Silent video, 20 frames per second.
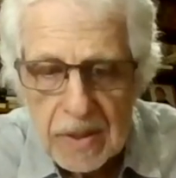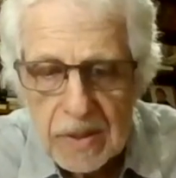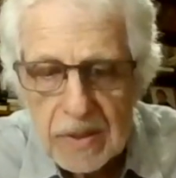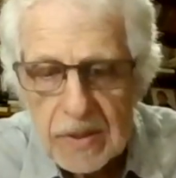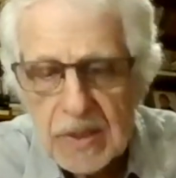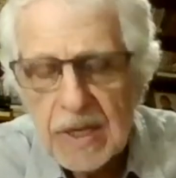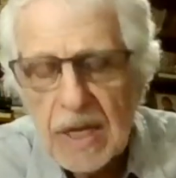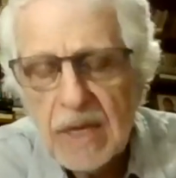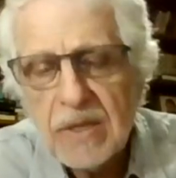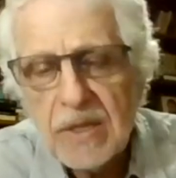
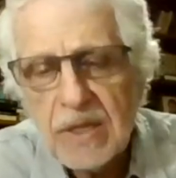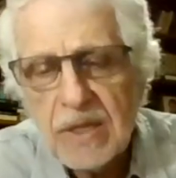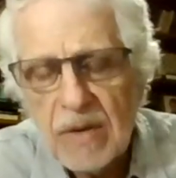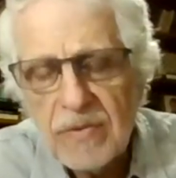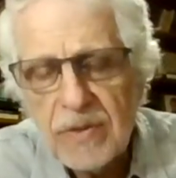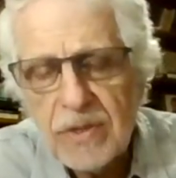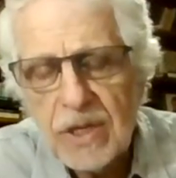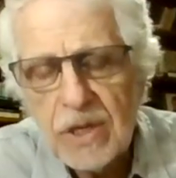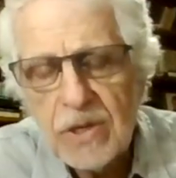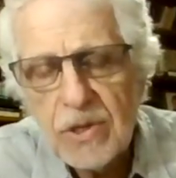sense
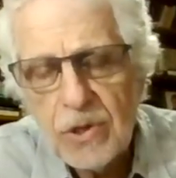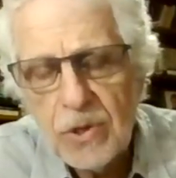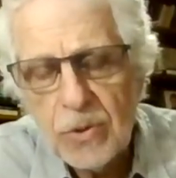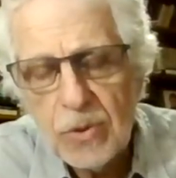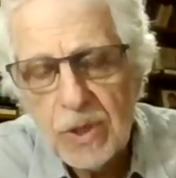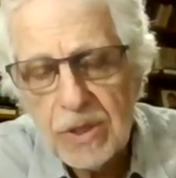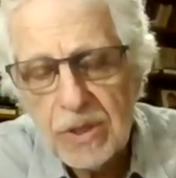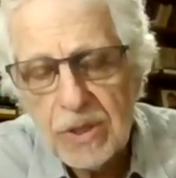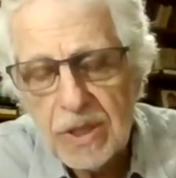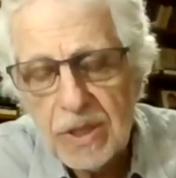of
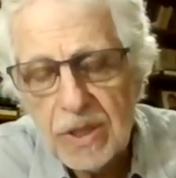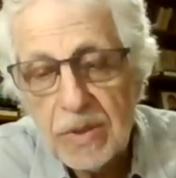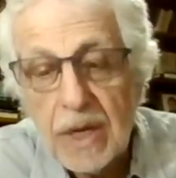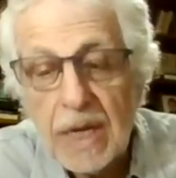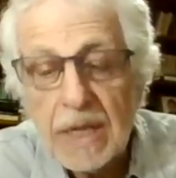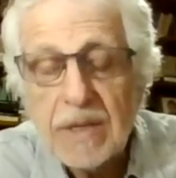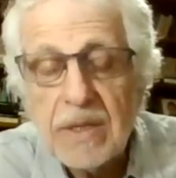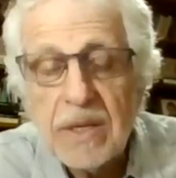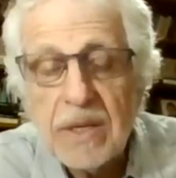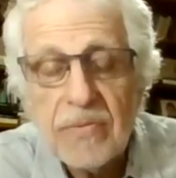security
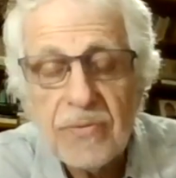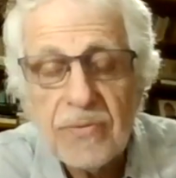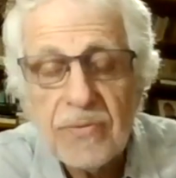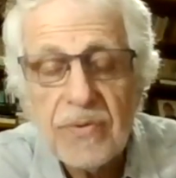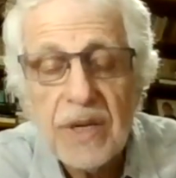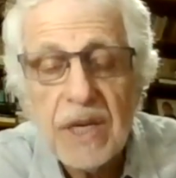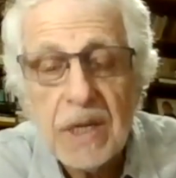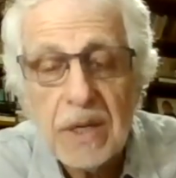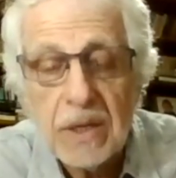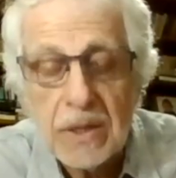that the
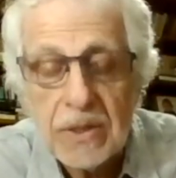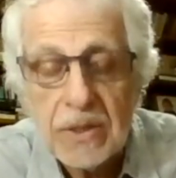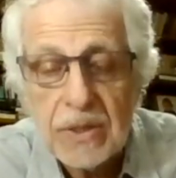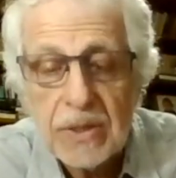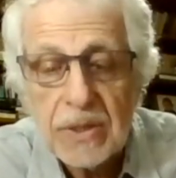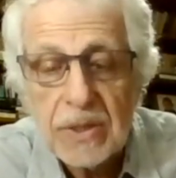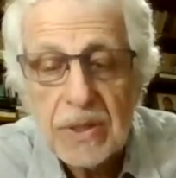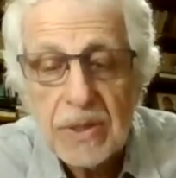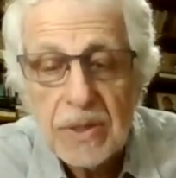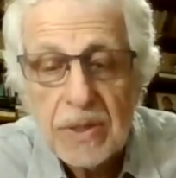
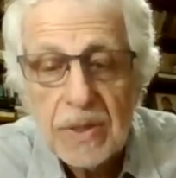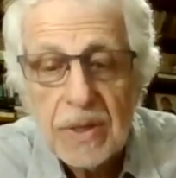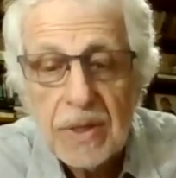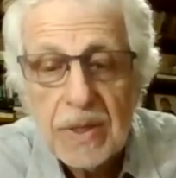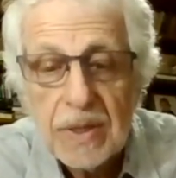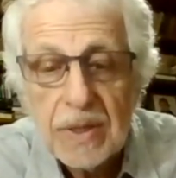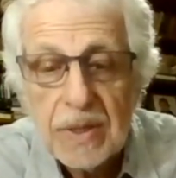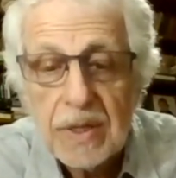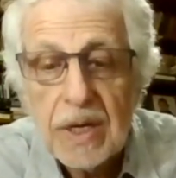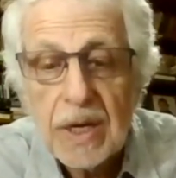fetus
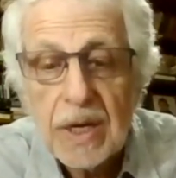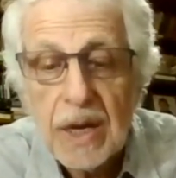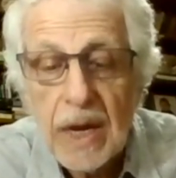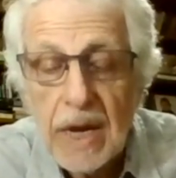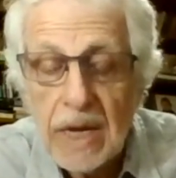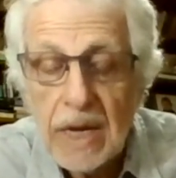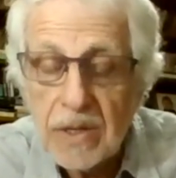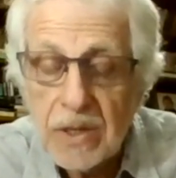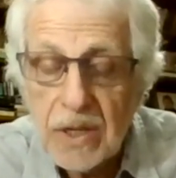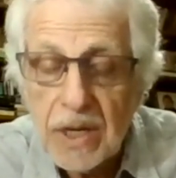
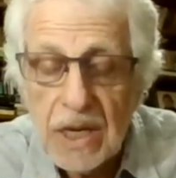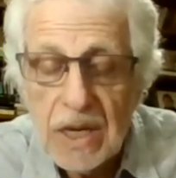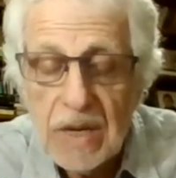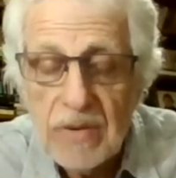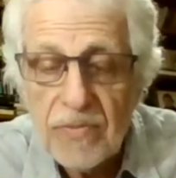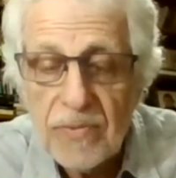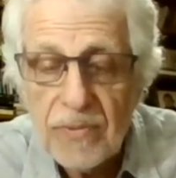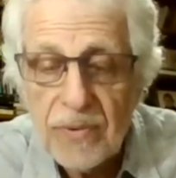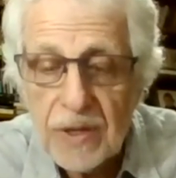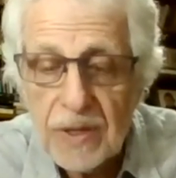and the
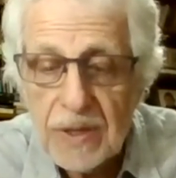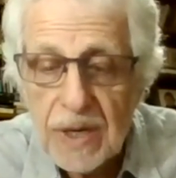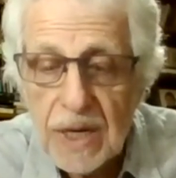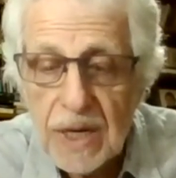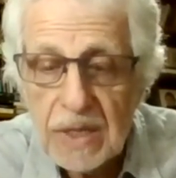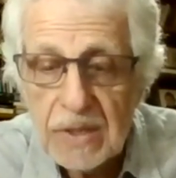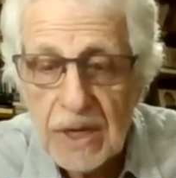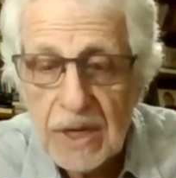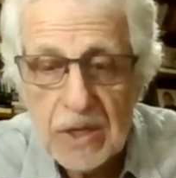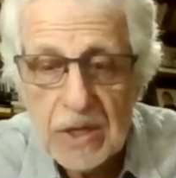infant
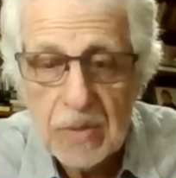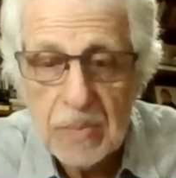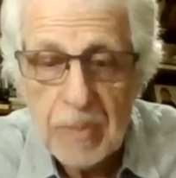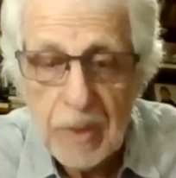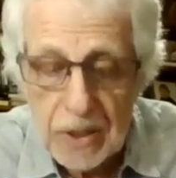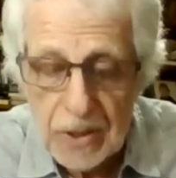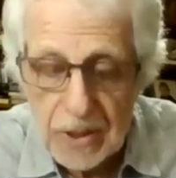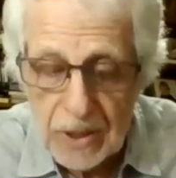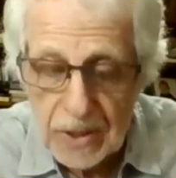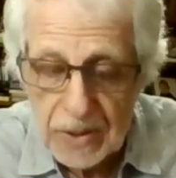has
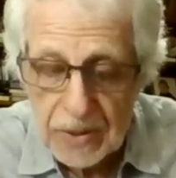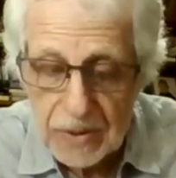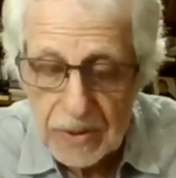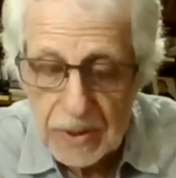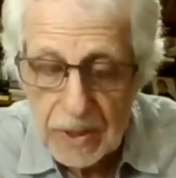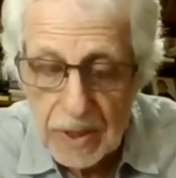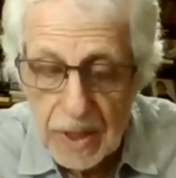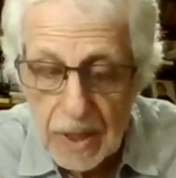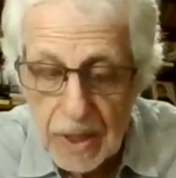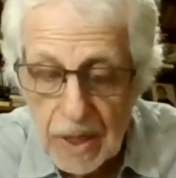experienced.